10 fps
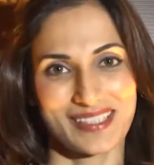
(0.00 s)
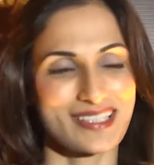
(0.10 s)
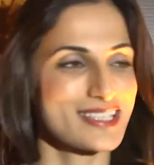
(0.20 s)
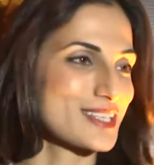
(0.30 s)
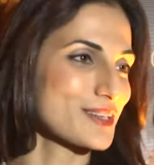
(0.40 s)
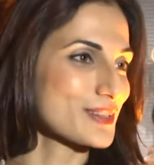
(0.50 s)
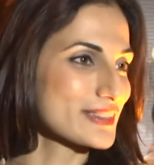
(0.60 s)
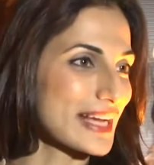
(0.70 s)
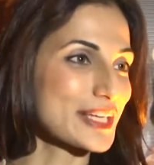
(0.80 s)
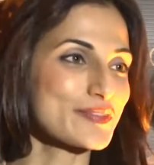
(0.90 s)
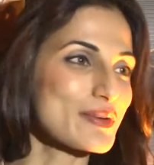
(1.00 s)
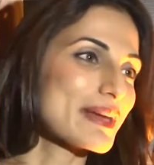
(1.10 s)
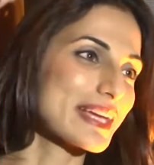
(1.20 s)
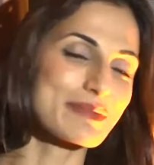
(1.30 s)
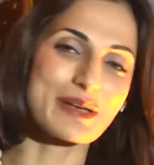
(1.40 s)
So thank you for
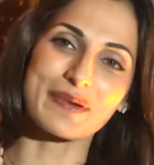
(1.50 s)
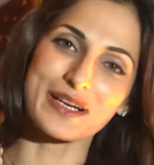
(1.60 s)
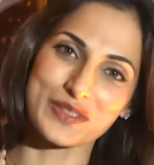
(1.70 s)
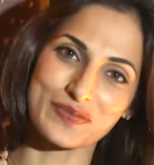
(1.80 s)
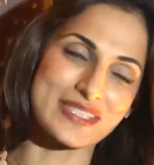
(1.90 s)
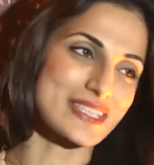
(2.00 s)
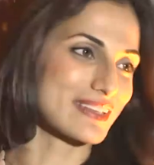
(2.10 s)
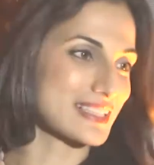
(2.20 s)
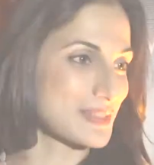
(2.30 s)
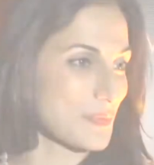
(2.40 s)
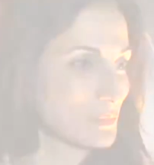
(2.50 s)
making me a part of this event.